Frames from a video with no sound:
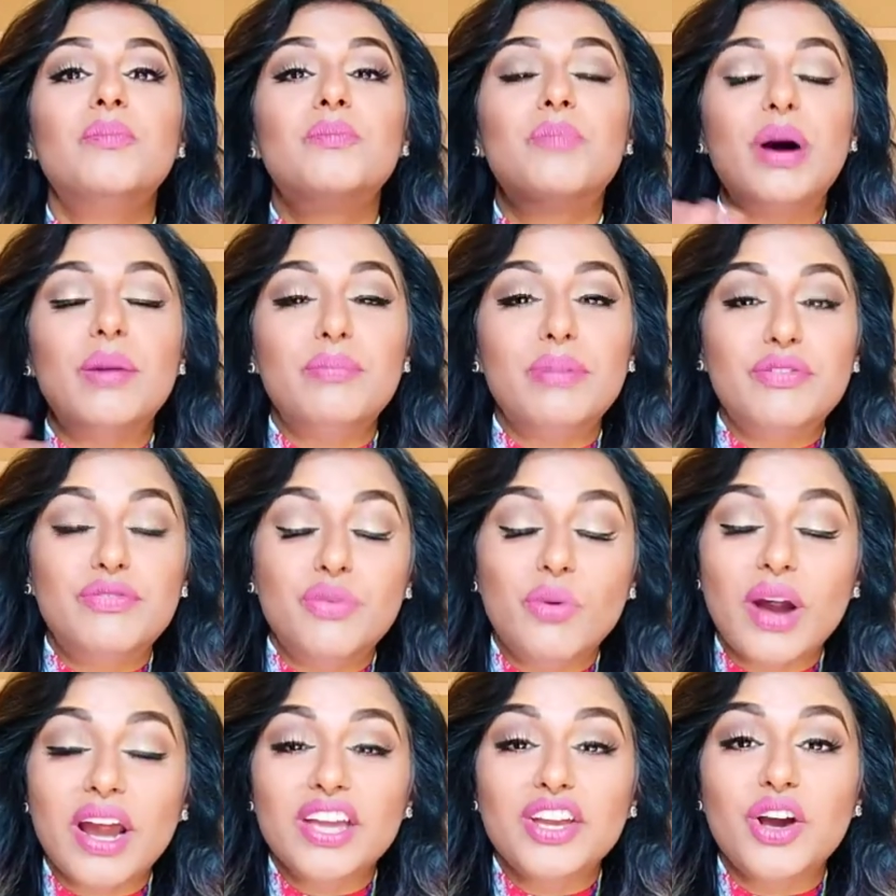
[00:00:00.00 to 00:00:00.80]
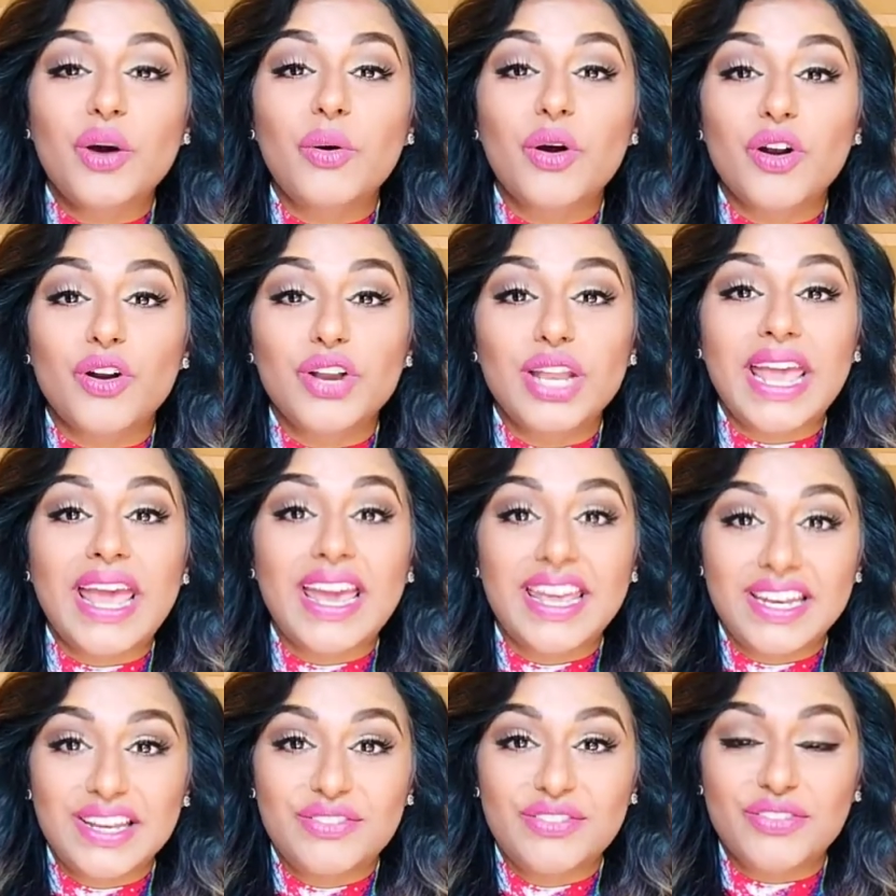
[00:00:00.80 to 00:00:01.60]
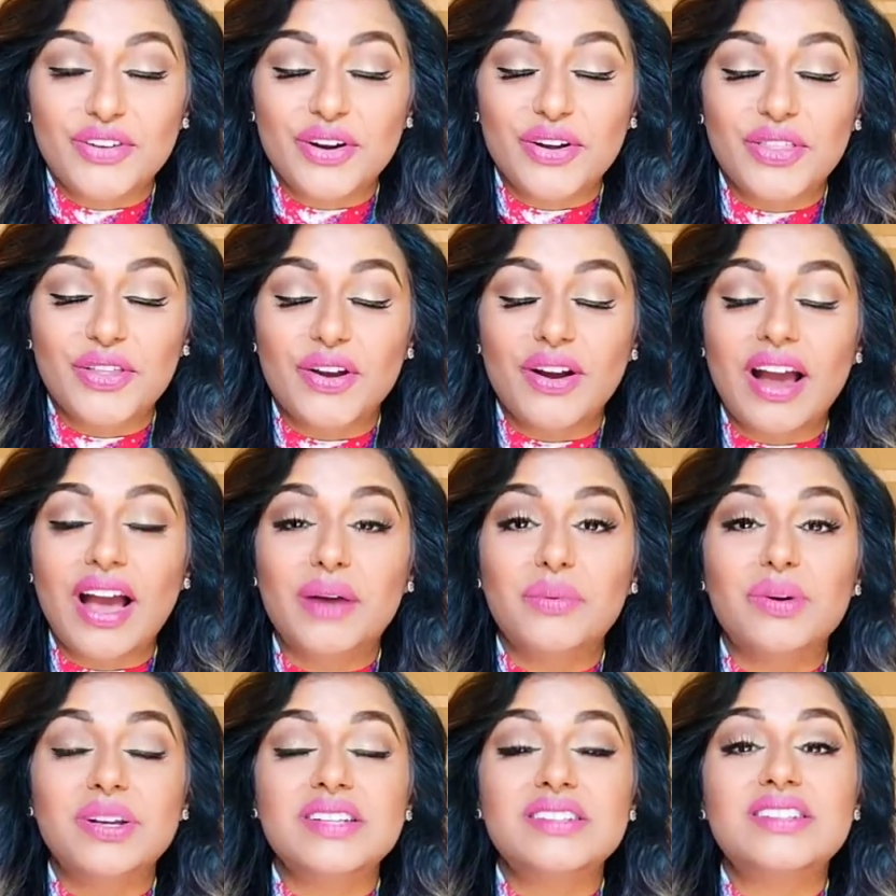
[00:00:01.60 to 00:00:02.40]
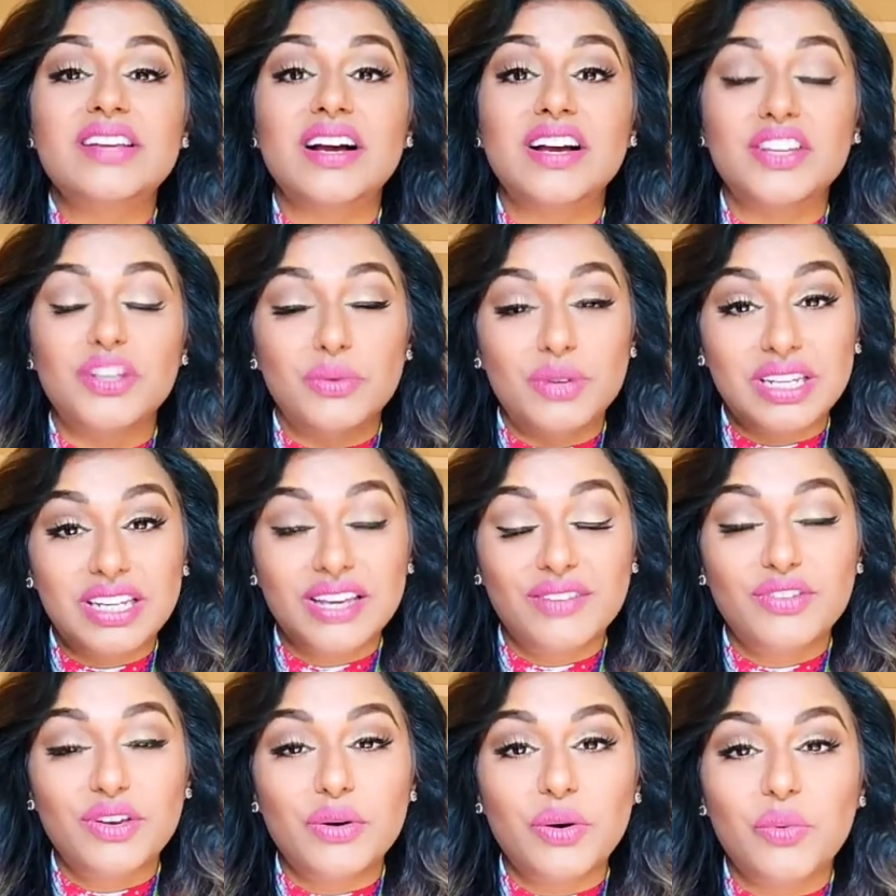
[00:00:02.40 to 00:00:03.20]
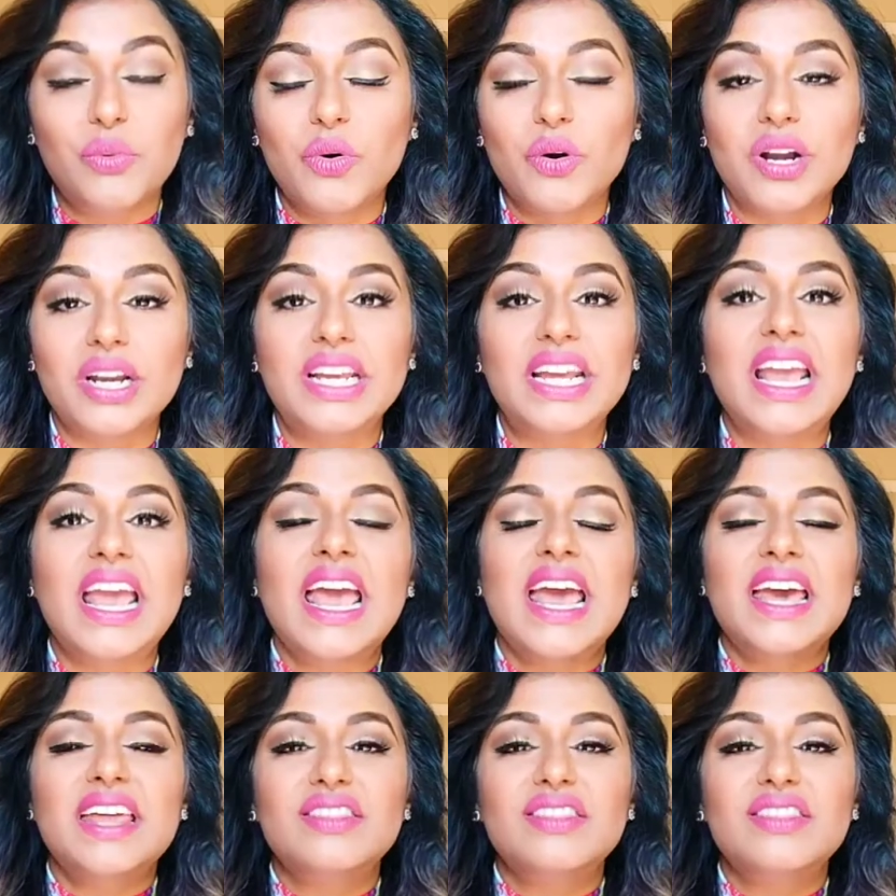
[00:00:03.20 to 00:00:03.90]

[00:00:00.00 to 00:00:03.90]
But before I go any further, I want to tell you and give you a warning.